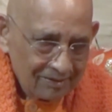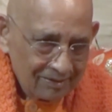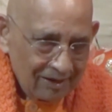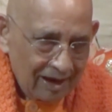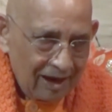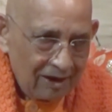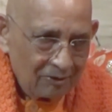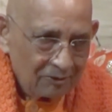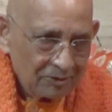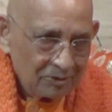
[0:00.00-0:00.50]

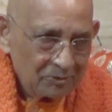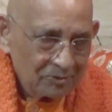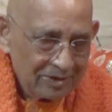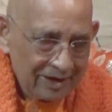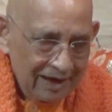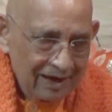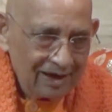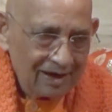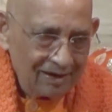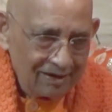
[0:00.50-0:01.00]
how you
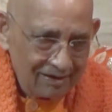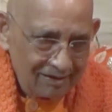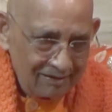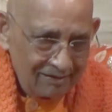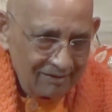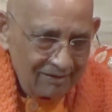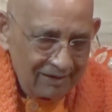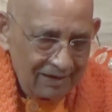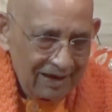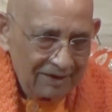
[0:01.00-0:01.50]
deal,
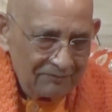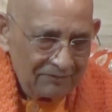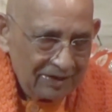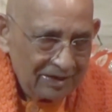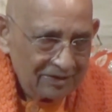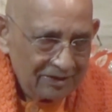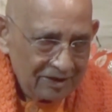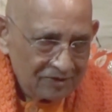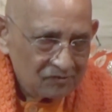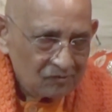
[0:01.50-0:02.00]
live
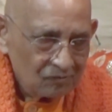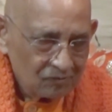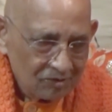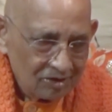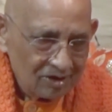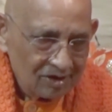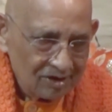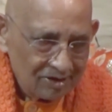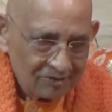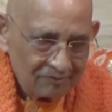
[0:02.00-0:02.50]
in this
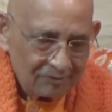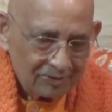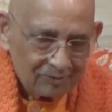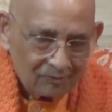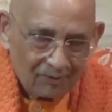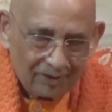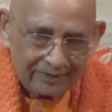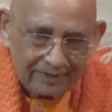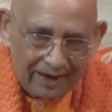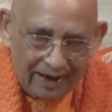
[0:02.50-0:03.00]
world, with
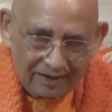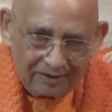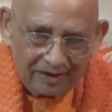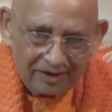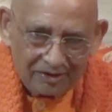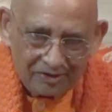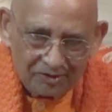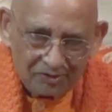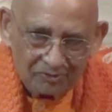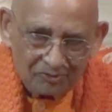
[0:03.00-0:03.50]
what
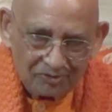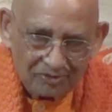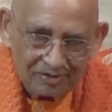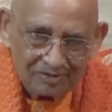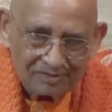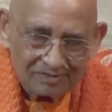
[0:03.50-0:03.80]
attitude,